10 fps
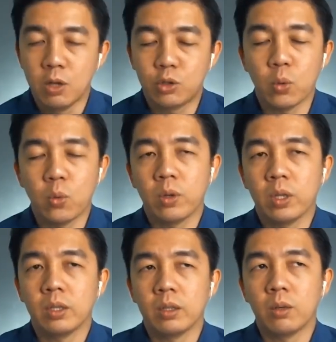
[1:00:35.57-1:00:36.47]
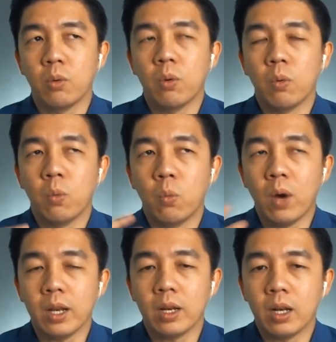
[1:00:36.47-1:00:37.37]
So,
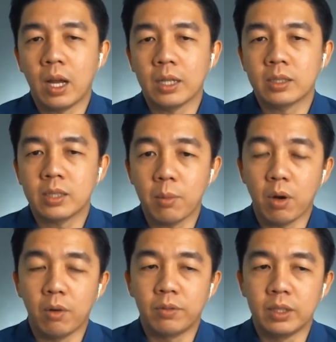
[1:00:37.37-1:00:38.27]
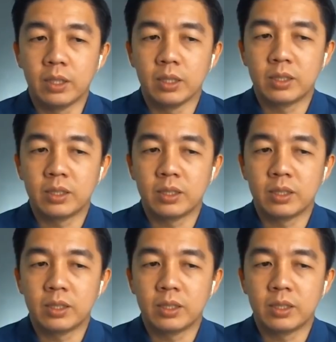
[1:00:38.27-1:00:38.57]
what are some of the